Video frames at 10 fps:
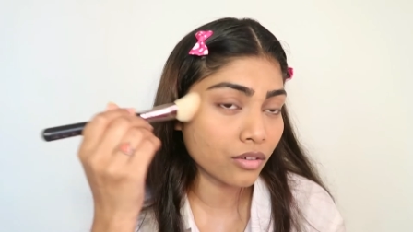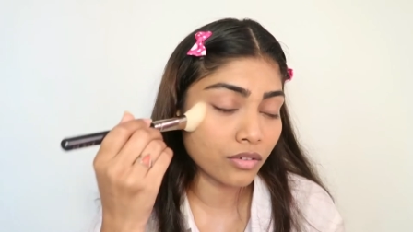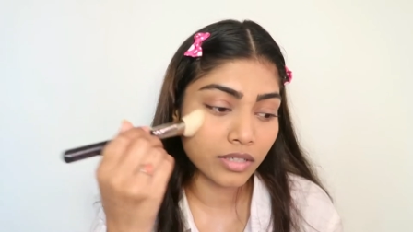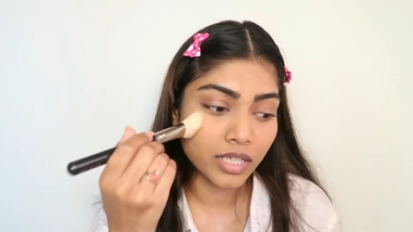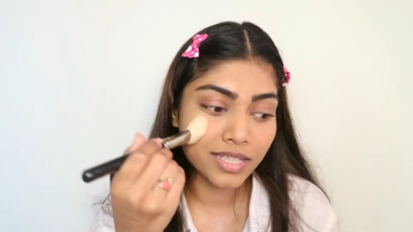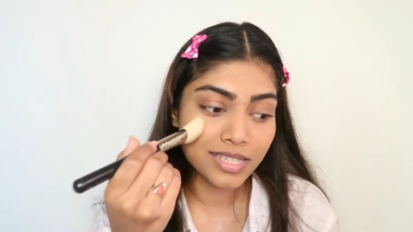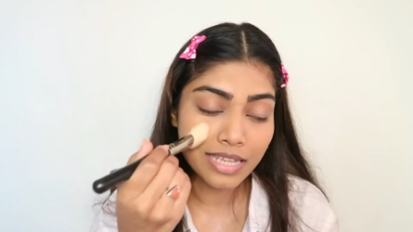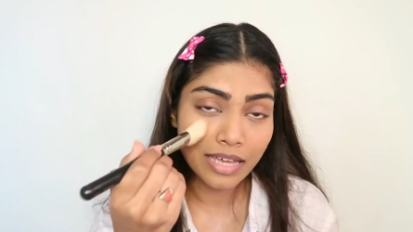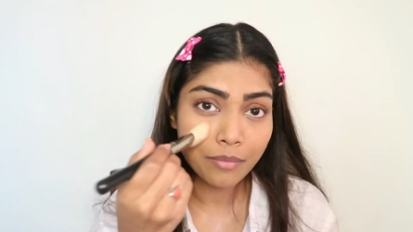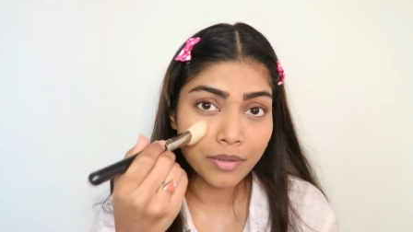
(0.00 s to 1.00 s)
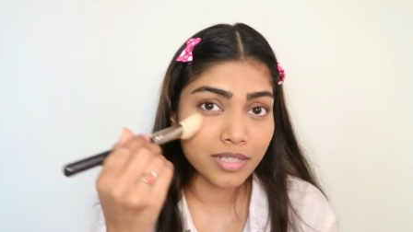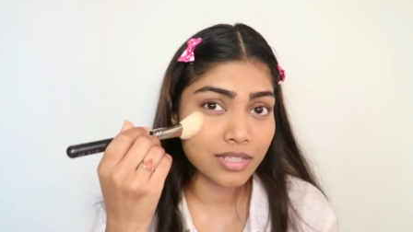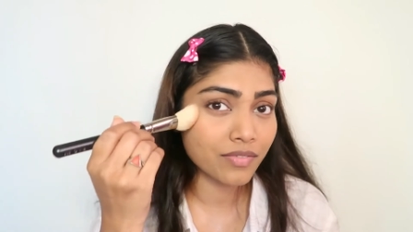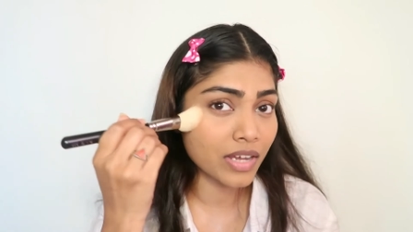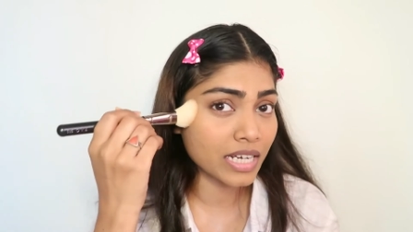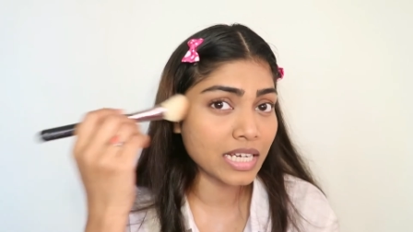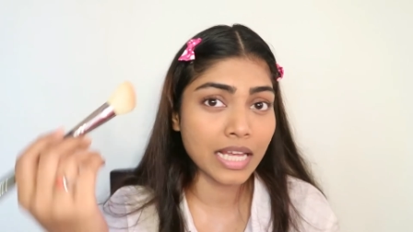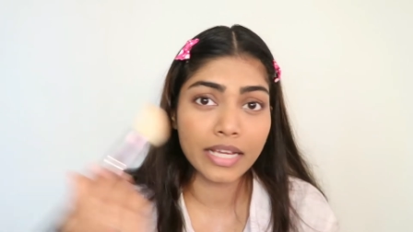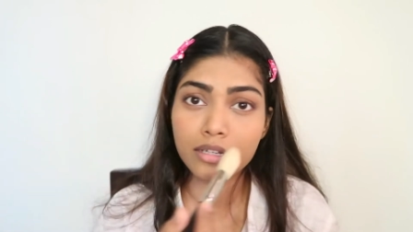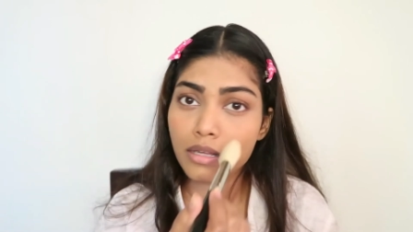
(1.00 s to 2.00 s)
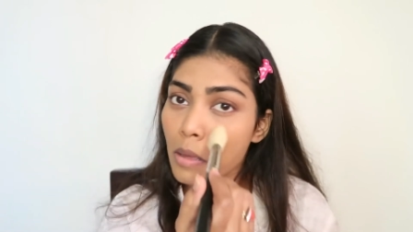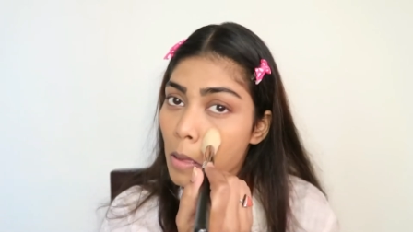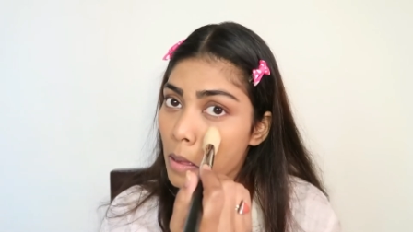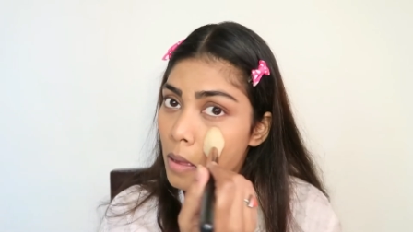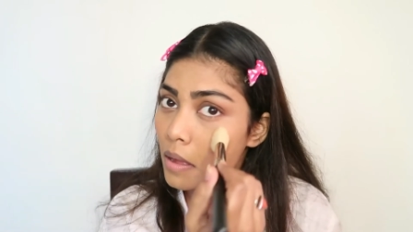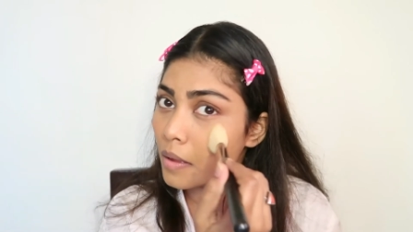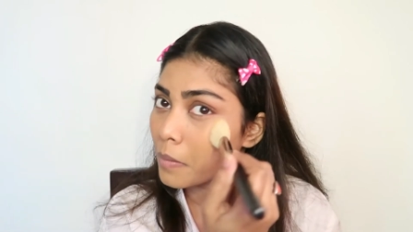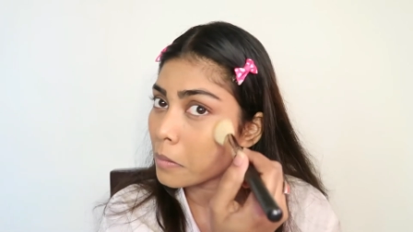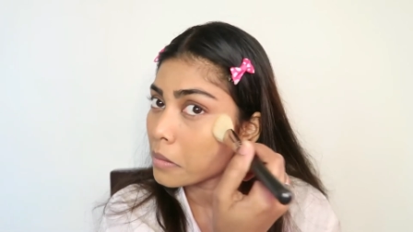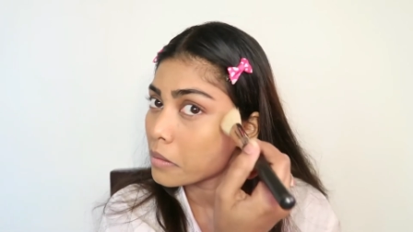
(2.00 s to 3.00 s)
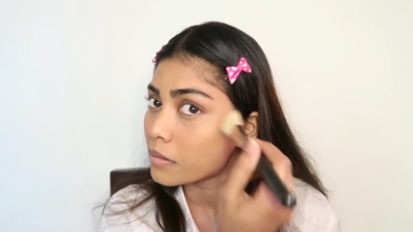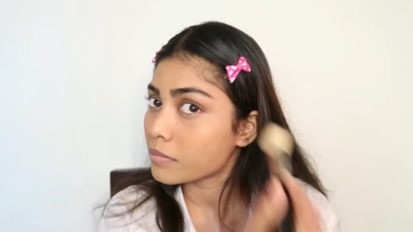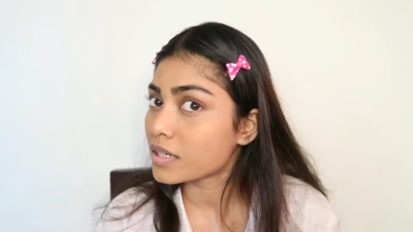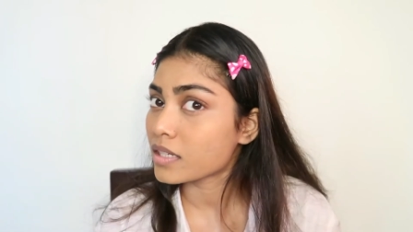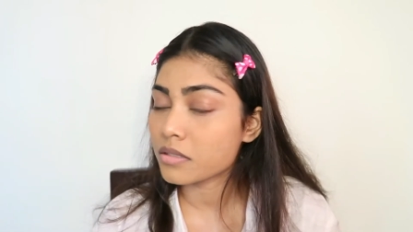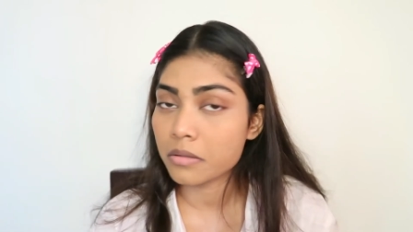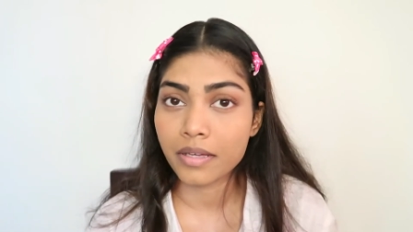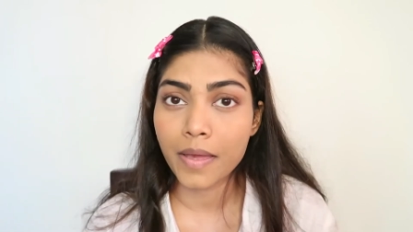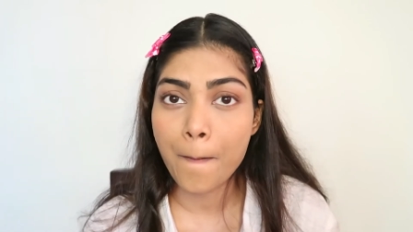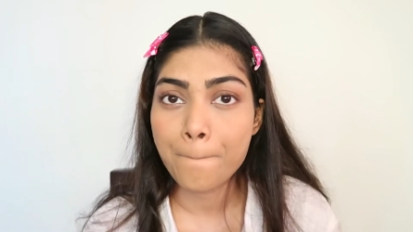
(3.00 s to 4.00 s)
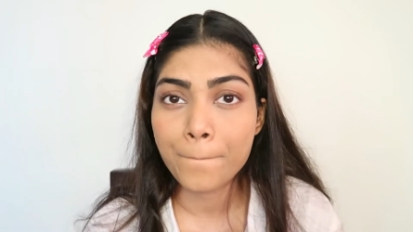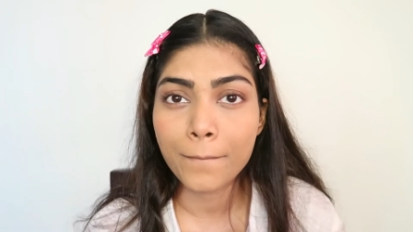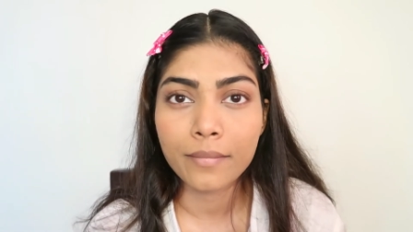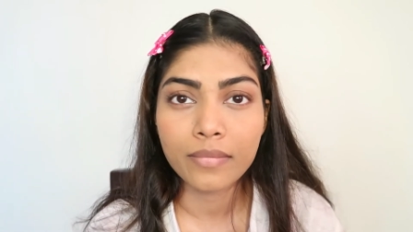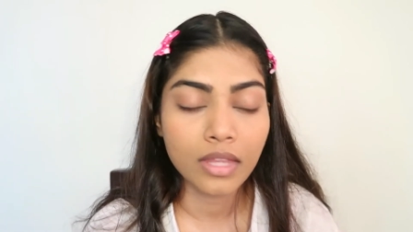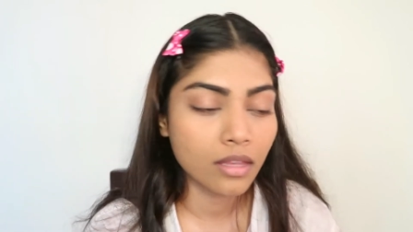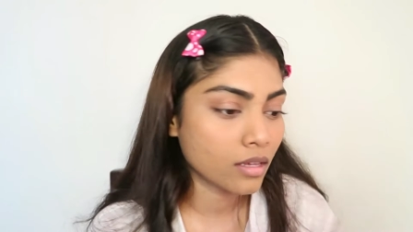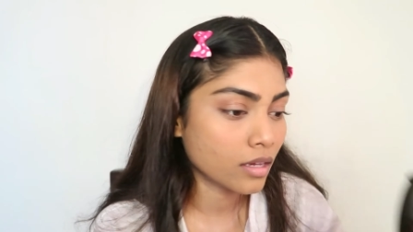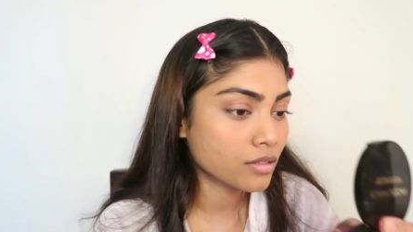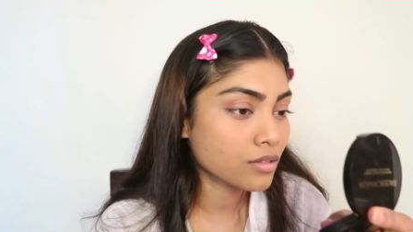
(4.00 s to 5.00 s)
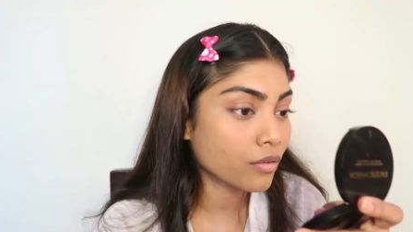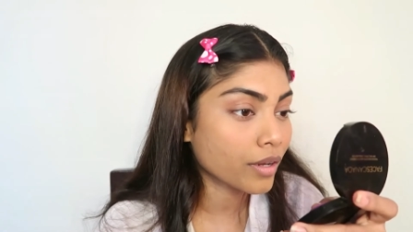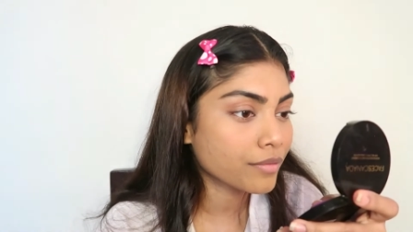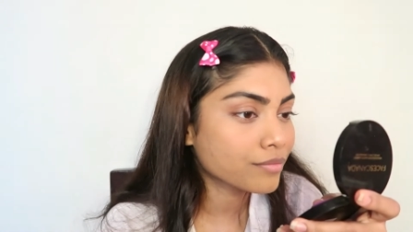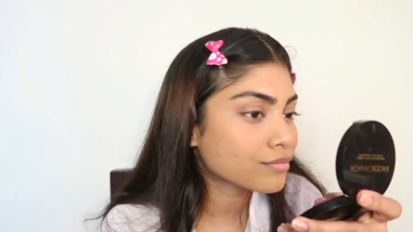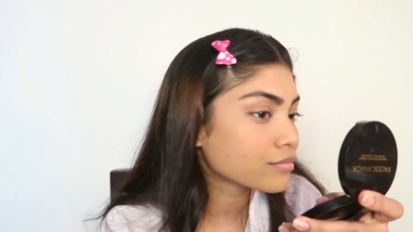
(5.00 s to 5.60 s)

though. It's there, but it's very light. But it's okay. It's okay.